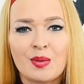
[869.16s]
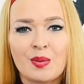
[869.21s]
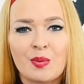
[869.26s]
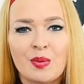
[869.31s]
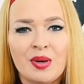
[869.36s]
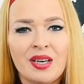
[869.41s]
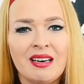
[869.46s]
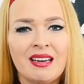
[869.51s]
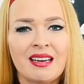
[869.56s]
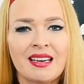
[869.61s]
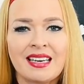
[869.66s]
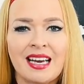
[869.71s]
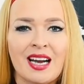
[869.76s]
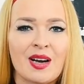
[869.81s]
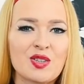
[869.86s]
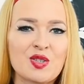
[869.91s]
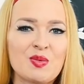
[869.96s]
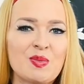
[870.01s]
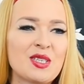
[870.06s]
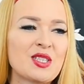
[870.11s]
We learn
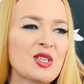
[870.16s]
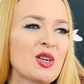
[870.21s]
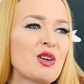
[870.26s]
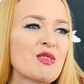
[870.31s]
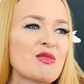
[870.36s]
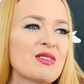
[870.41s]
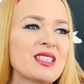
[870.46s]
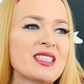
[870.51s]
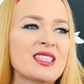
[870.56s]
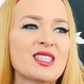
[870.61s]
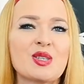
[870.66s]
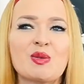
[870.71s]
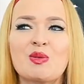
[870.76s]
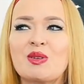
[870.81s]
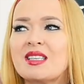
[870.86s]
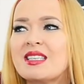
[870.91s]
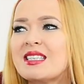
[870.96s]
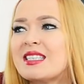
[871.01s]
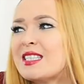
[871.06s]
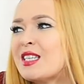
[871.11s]
how to be tolerant
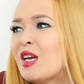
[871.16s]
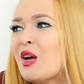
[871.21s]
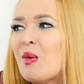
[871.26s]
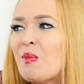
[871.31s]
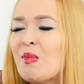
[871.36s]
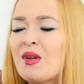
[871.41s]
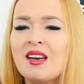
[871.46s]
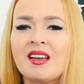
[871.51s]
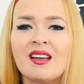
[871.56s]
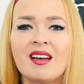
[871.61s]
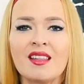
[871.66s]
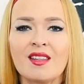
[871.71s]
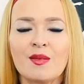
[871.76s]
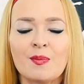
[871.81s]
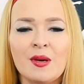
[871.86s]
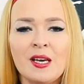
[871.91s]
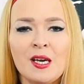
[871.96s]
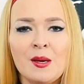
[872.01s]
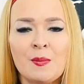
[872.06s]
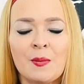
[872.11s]
towards so many other
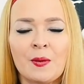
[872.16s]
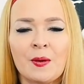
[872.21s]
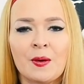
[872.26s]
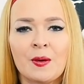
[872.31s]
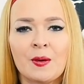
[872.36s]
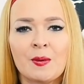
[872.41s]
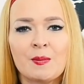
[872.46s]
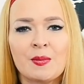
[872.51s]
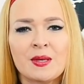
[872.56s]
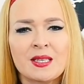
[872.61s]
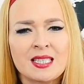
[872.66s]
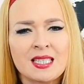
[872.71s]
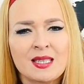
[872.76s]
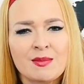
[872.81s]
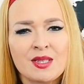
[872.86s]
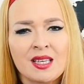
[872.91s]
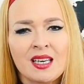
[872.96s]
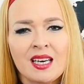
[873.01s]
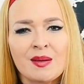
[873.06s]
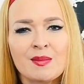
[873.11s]
people, but
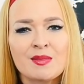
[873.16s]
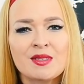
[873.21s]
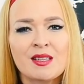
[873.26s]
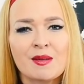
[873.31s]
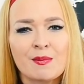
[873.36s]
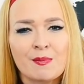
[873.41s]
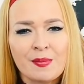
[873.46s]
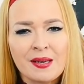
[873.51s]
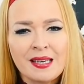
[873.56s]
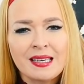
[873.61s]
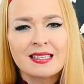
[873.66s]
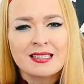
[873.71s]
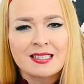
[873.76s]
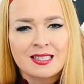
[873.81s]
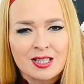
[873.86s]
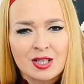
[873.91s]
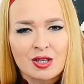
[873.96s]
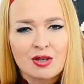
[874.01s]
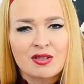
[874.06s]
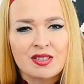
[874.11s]
sometimes the
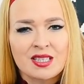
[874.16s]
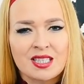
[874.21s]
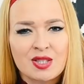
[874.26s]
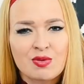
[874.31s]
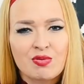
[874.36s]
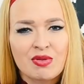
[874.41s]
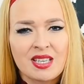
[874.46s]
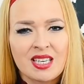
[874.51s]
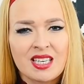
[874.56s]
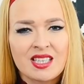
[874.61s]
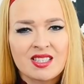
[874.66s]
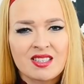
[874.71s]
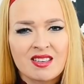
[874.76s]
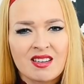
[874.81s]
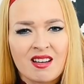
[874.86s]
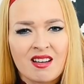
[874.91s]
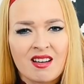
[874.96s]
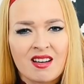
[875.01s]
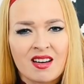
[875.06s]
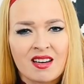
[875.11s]
biggest tolerance we need to
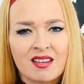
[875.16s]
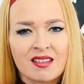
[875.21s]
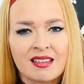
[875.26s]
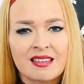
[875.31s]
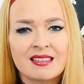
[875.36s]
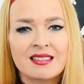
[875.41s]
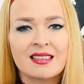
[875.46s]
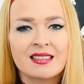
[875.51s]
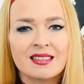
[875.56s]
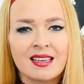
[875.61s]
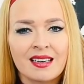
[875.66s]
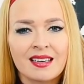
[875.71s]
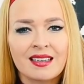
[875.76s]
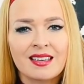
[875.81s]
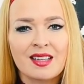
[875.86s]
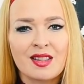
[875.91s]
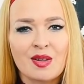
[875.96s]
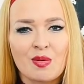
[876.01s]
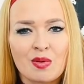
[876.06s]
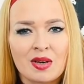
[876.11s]
learn is
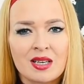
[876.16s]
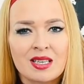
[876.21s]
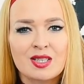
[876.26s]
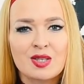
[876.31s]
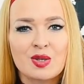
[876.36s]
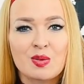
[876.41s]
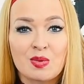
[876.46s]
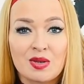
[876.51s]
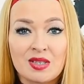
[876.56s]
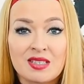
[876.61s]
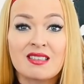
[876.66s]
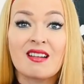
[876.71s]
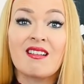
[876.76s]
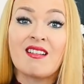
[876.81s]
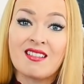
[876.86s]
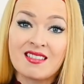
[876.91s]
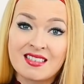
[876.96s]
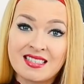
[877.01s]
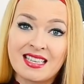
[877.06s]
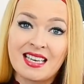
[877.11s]
exactly the one towards
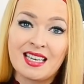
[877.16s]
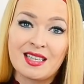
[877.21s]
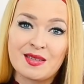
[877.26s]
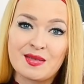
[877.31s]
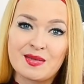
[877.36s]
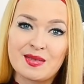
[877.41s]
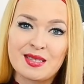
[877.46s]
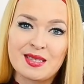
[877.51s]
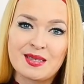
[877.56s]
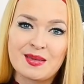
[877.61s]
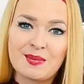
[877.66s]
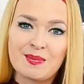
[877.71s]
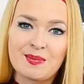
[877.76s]
ourselves.